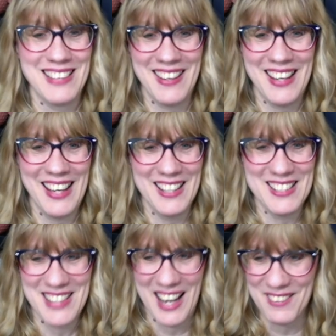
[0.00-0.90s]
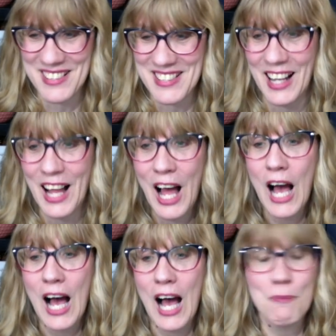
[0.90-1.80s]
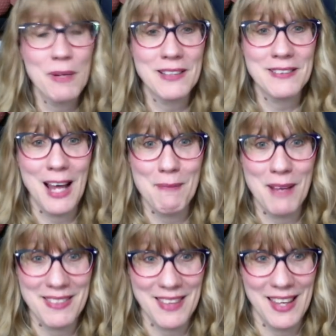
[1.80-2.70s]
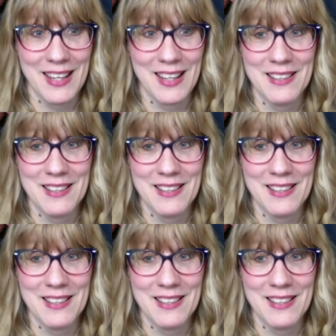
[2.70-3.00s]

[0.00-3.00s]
I think I had a shower gel, uh, but it's not my thing.